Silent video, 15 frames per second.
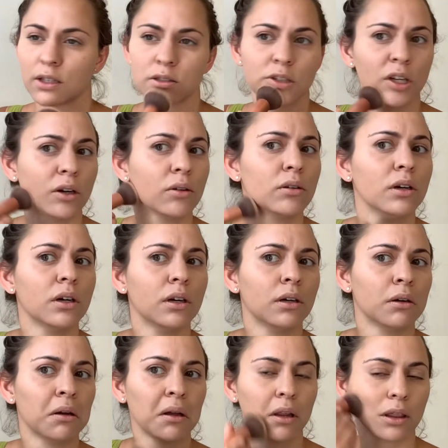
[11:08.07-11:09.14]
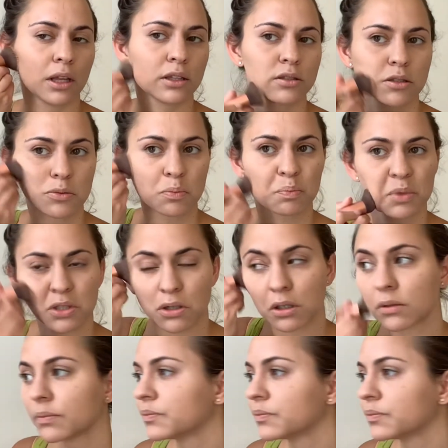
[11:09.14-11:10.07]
so that's bizarre.